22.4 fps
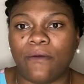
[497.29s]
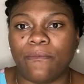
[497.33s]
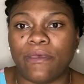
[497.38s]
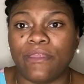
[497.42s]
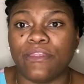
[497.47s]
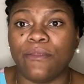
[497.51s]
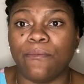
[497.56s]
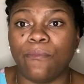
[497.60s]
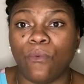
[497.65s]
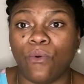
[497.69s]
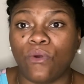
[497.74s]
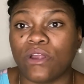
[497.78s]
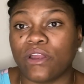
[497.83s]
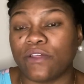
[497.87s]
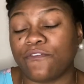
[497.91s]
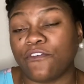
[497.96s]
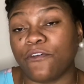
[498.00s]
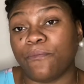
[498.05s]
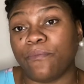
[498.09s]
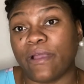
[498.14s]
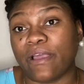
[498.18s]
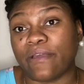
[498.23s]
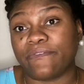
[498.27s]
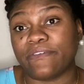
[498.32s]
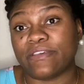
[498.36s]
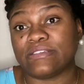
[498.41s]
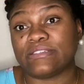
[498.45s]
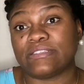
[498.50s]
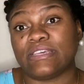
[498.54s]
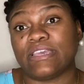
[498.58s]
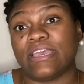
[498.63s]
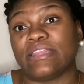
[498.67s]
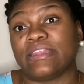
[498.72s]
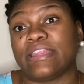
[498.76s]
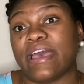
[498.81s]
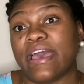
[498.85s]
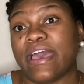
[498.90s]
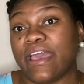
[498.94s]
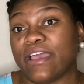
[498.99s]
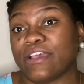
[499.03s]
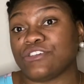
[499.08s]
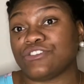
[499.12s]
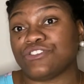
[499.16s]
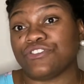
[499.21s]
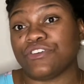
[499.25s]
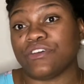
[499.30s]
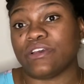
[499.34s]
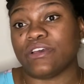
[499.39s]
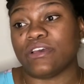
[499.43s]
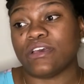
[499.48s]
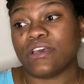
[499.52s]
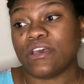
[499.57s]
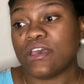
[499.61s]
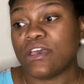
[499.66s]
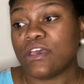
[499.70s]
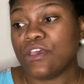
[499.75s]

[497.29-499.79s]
in the morning for breakfast to get that extra,